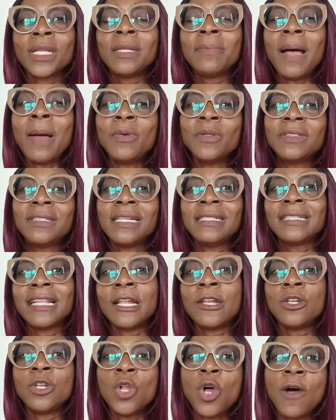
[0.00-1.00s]
The Bible says
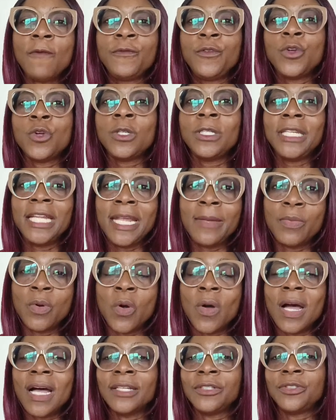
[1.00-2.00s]
that love your
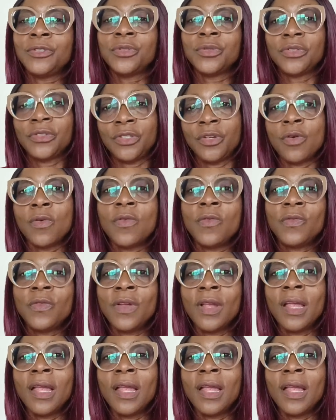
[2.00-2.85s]
neighbor as yourself.